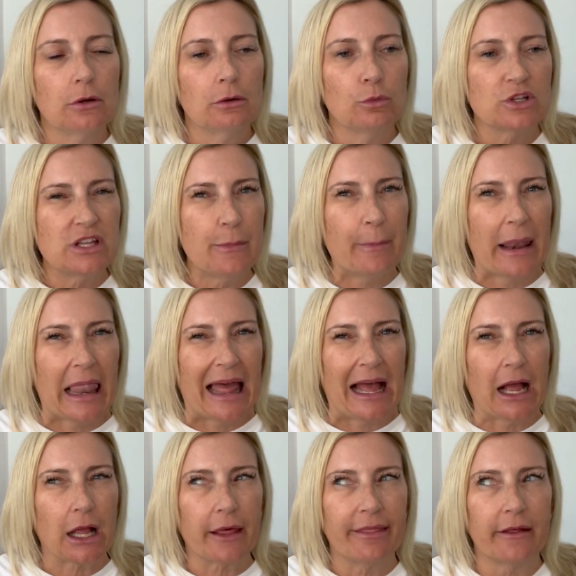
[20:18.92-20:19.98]
was it
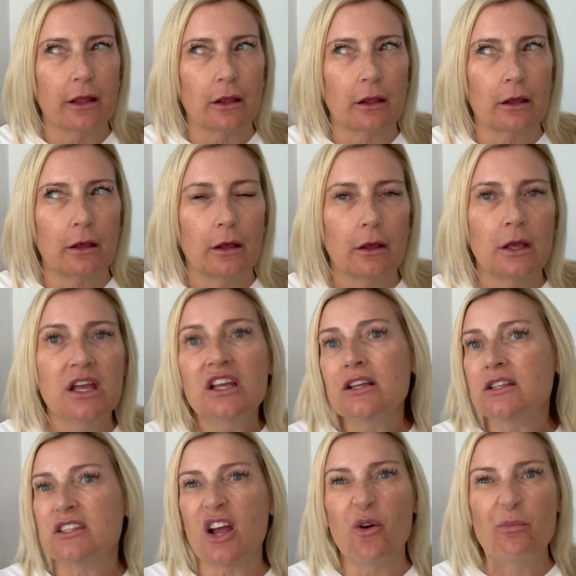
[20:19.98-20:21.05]
black, I think.
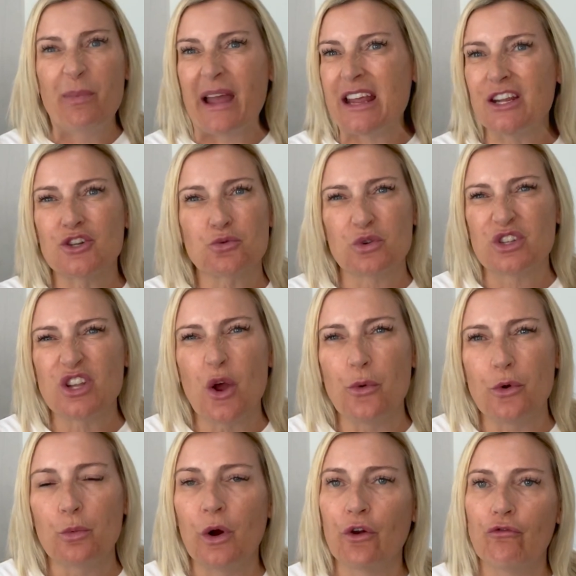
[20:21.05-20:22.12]
So beige was the
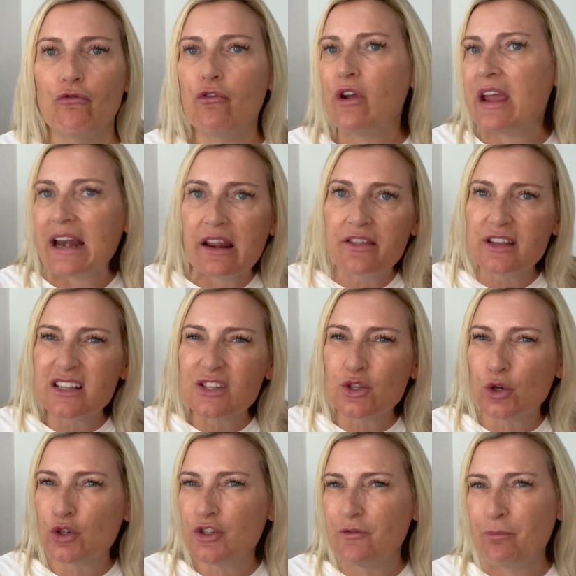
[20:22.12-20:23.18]
only one really that
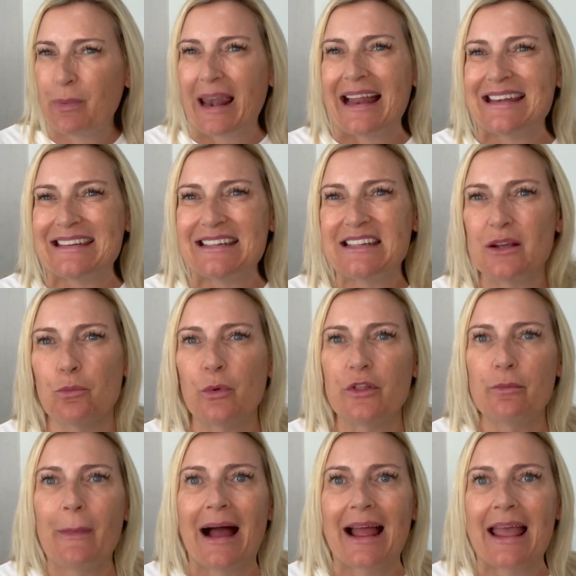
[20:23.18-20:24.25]
sort of blended in
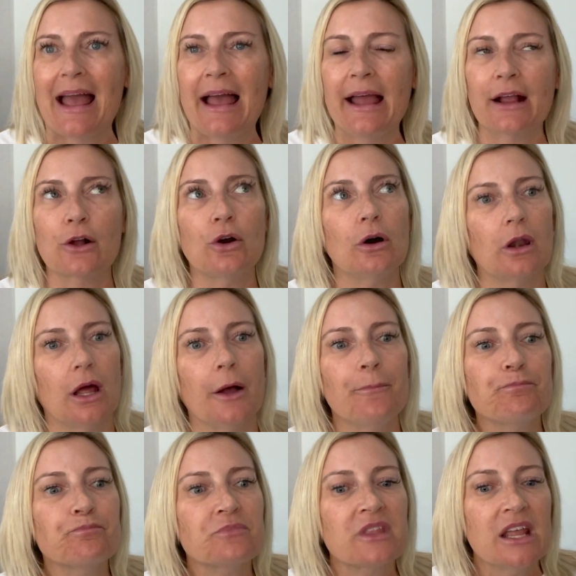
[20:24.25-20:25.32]
with my hair
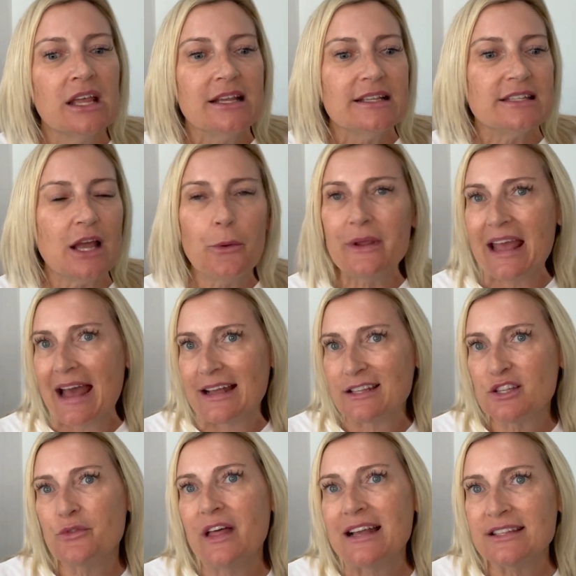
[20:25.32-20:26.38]
colour. So yeah,
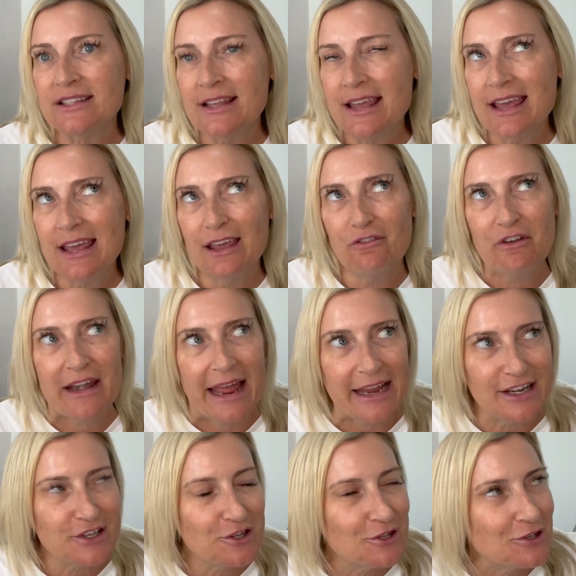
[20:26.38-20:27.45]
so that's the hearing
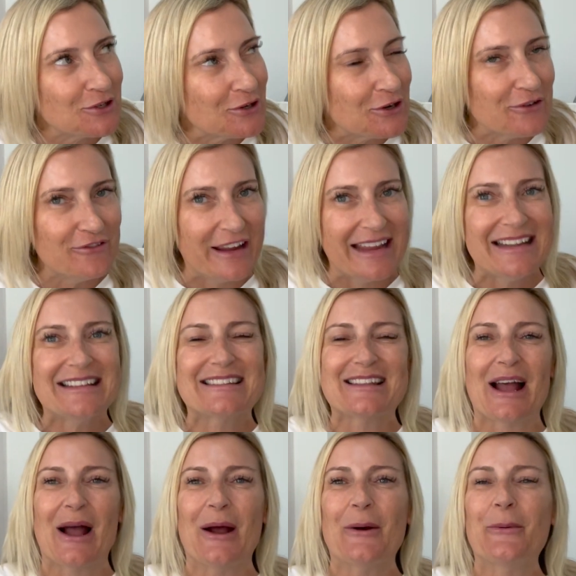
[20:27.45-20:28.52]
aid story.
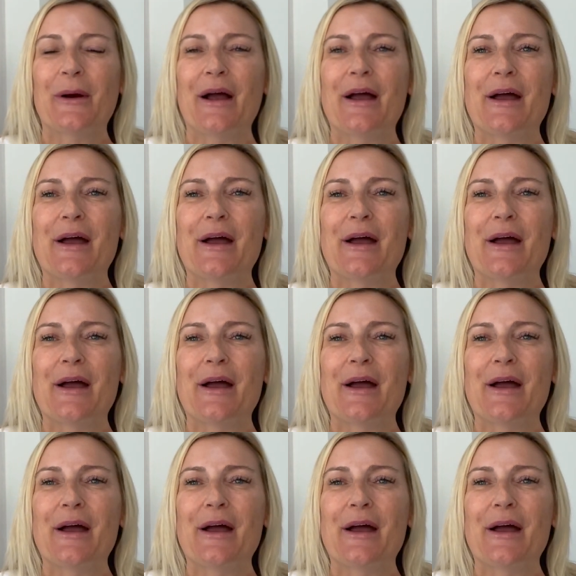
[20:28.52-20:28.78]
So